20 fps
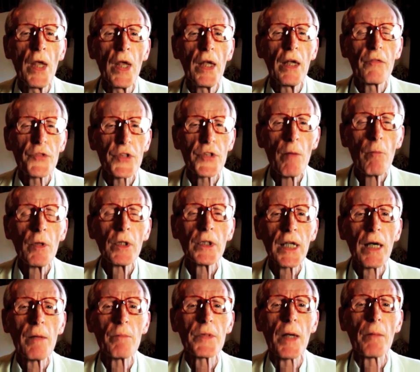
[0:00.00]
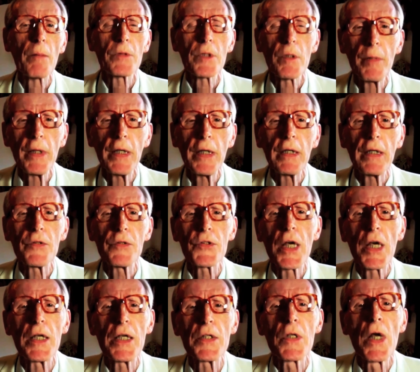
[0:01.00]
If someone comes up to me and
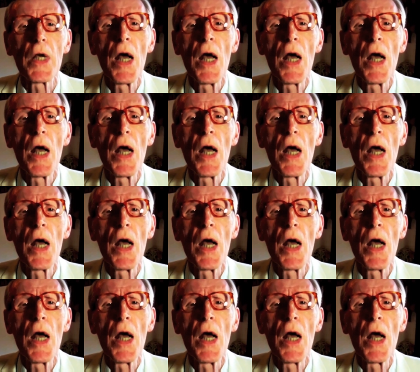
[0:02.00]
says,